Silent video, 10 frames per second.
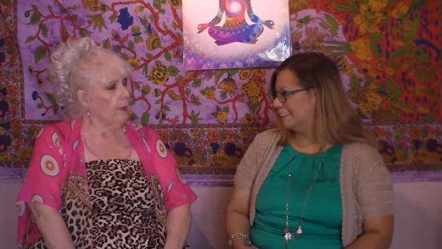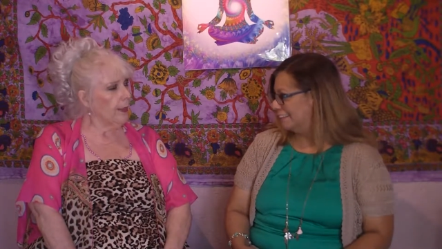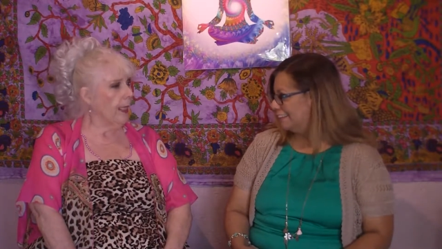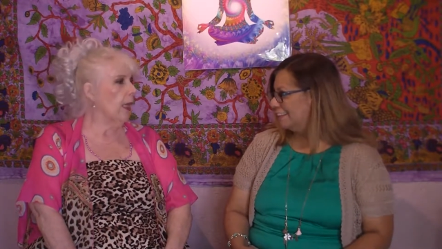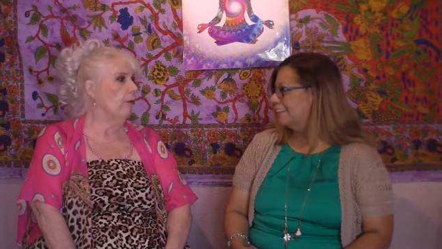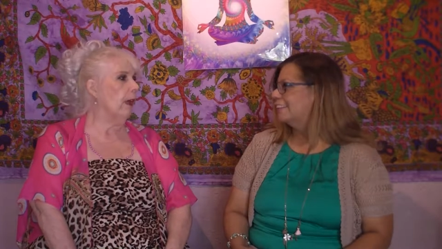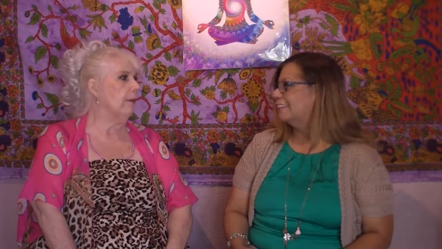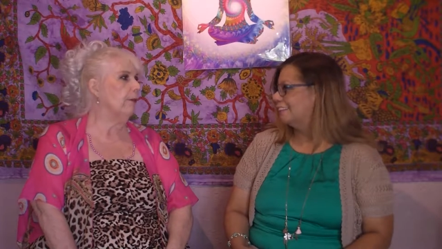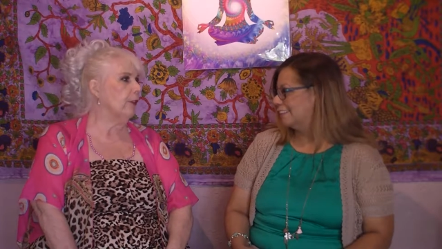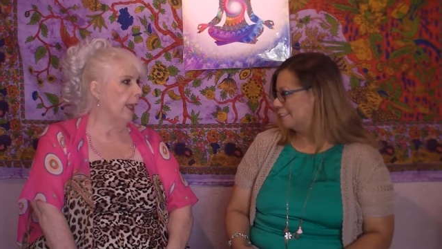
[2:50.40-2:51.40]
Speaker 1: seeing red
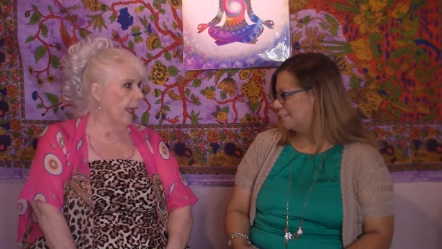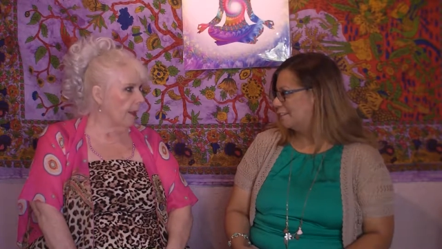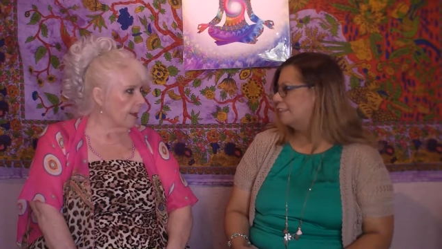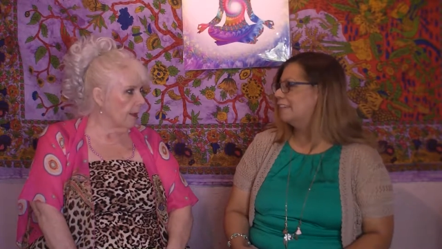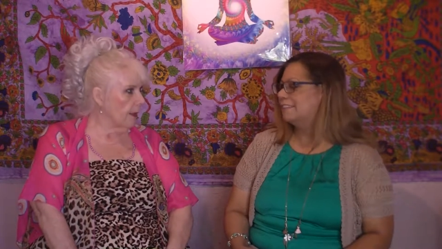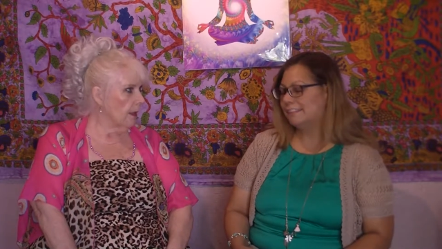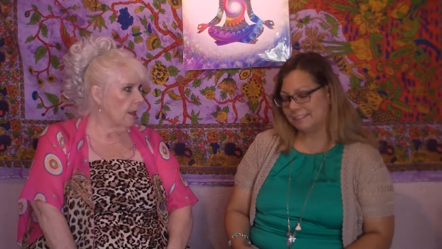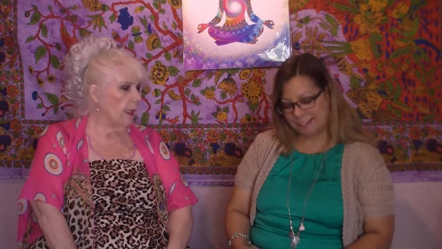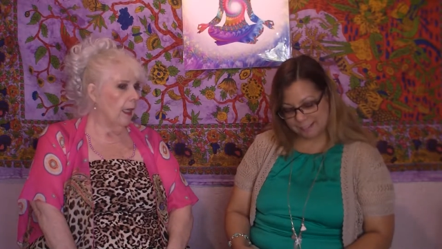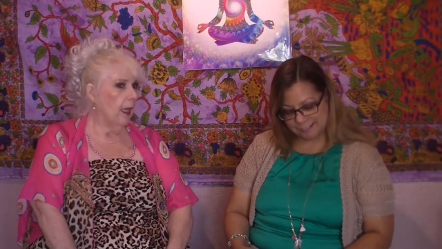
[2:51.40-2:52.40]
flags. Yes, it
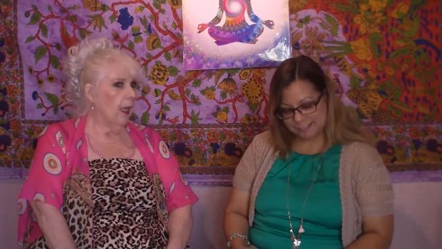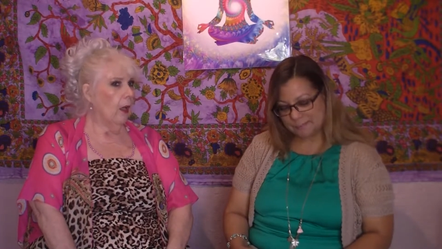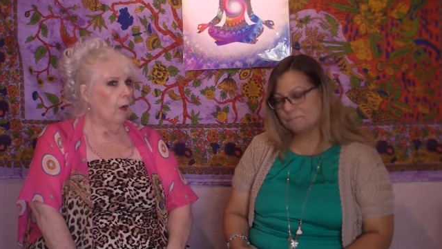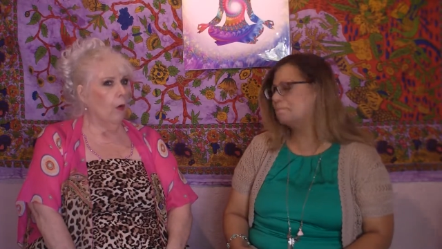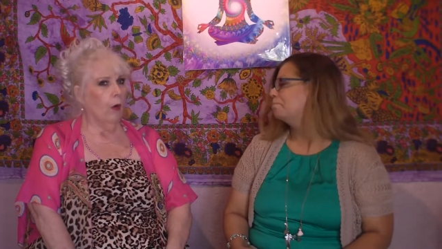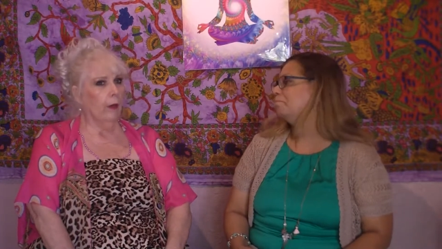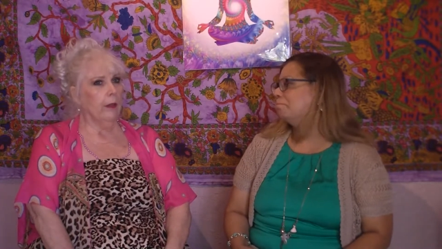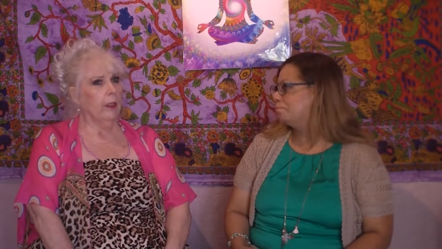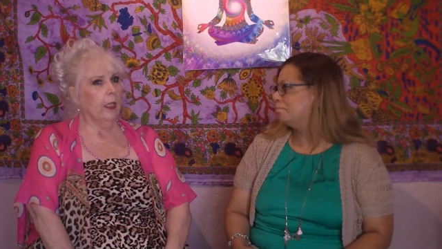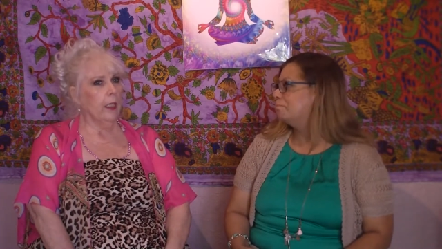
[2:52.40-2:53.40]
does. Or mm
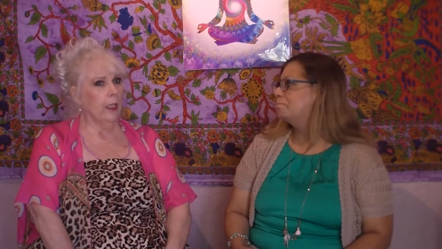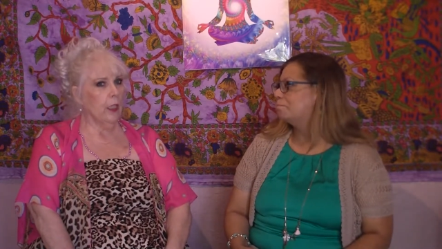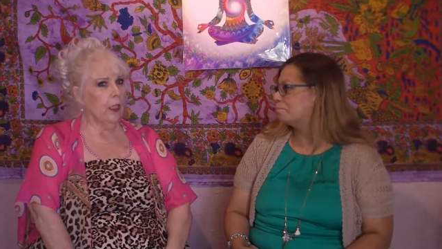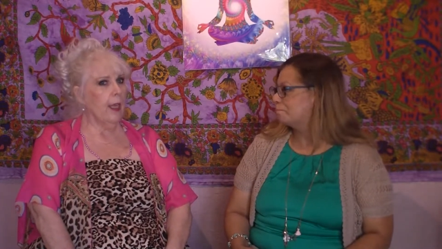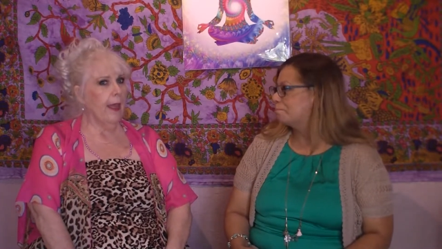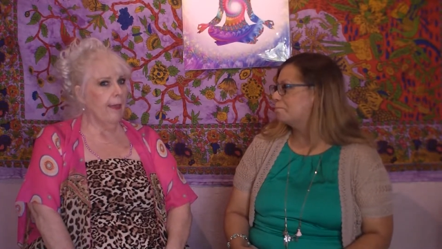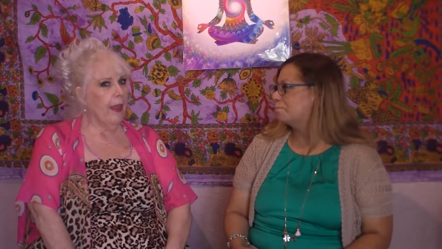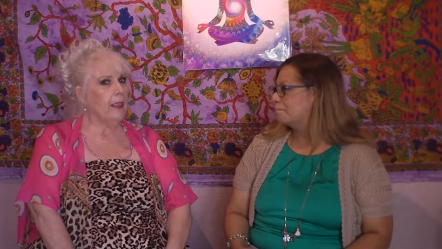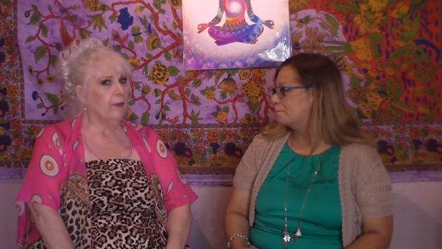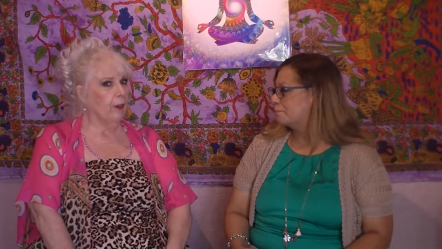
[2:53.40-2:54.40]
-hmm. it, and
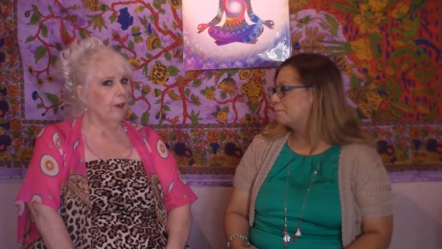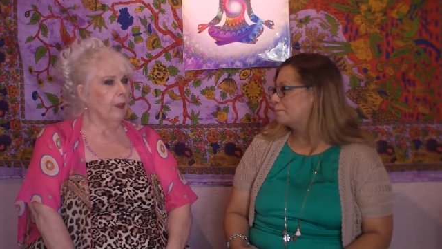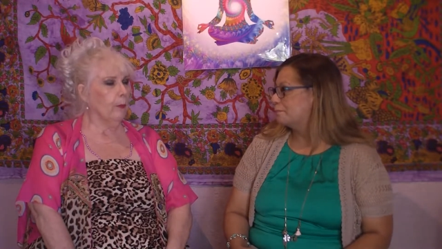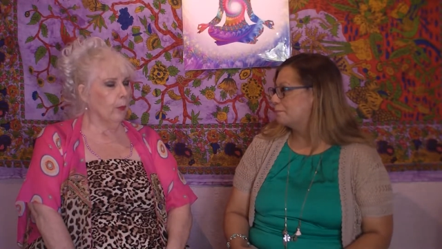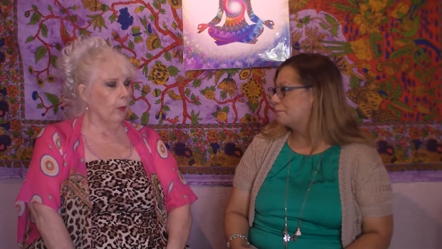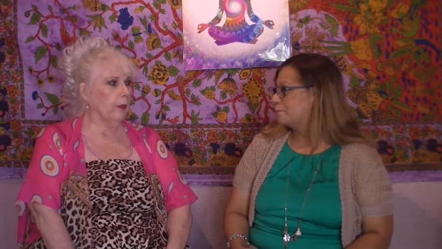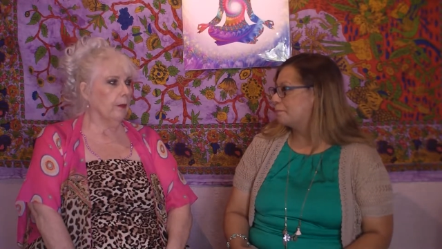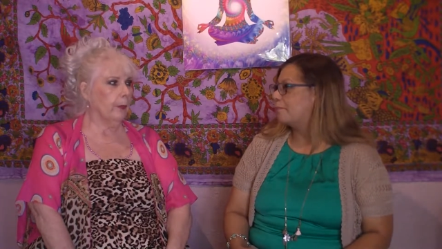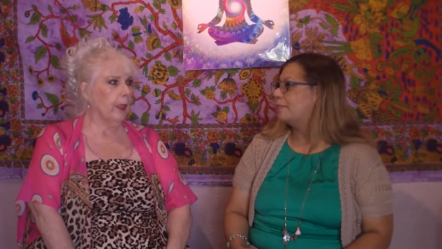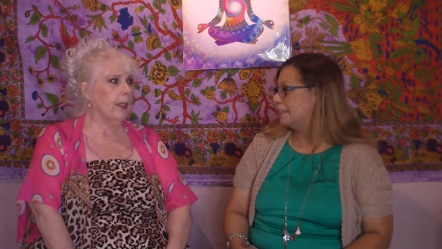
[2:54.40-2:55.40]
that's very important
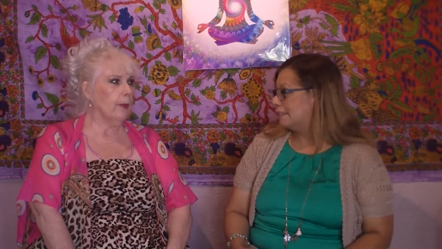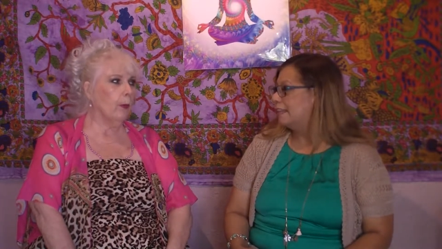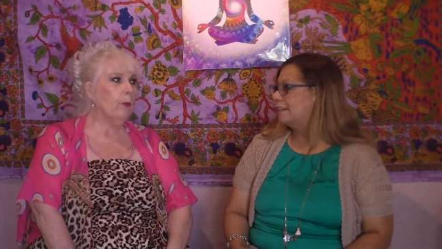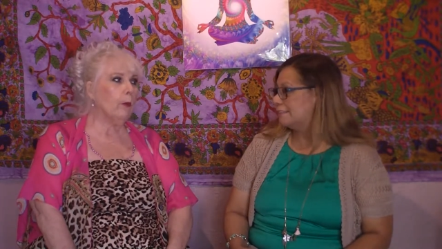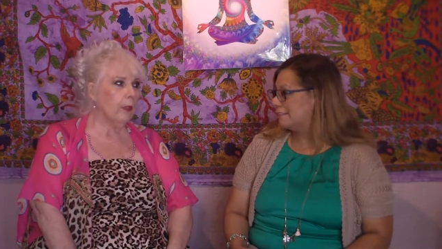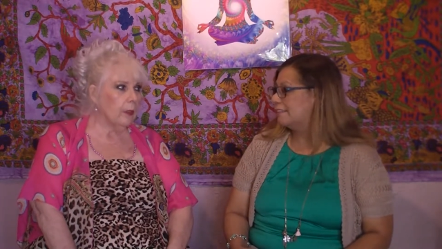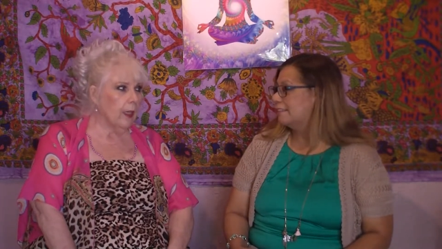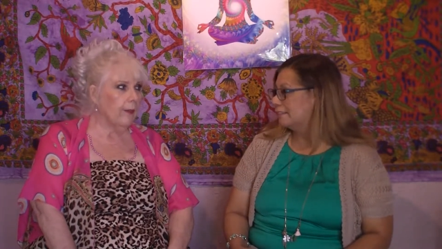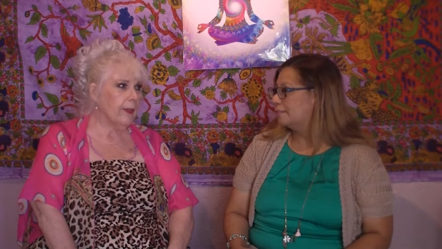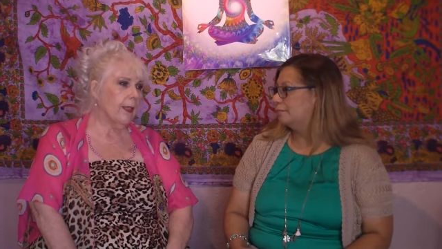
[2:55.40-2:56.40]
because when yes. we're in
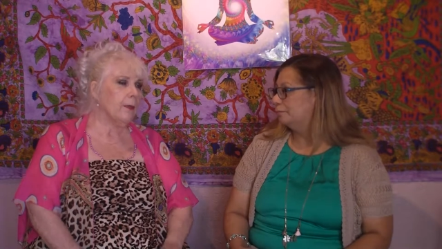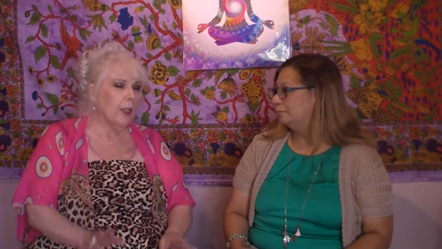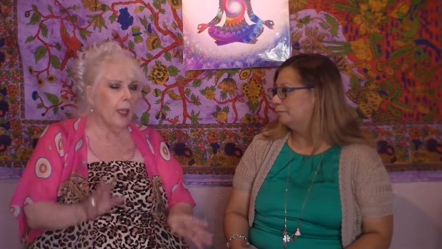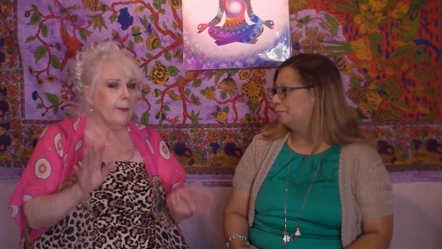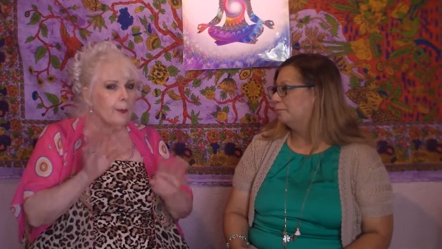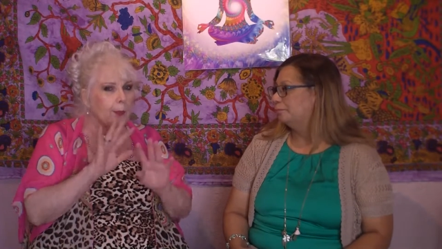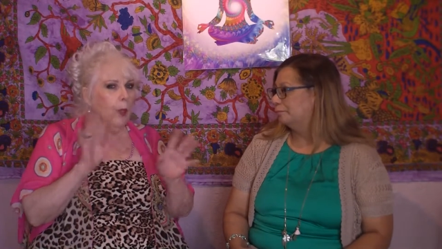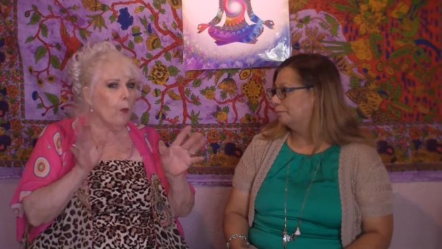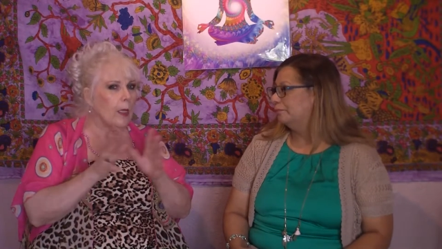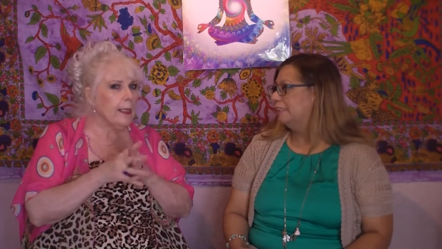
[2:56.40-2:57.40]
love, sometimes we don't
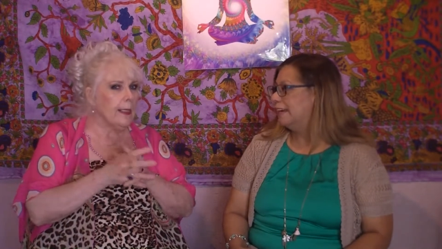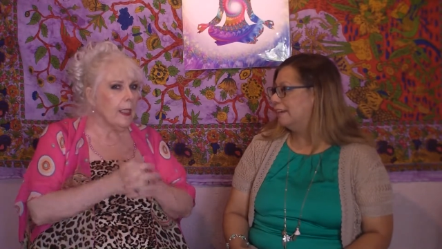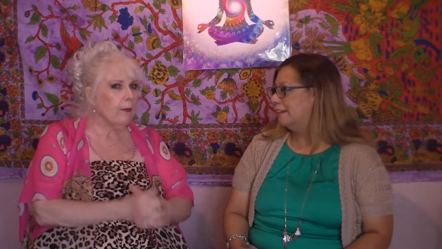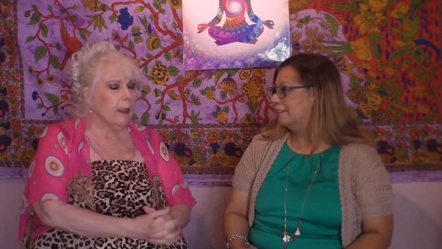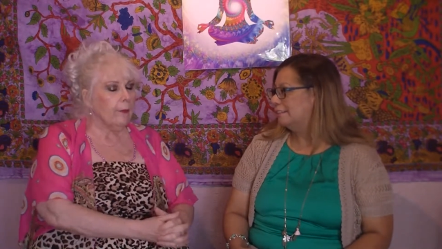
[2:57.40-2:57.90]
want to yeah. see the red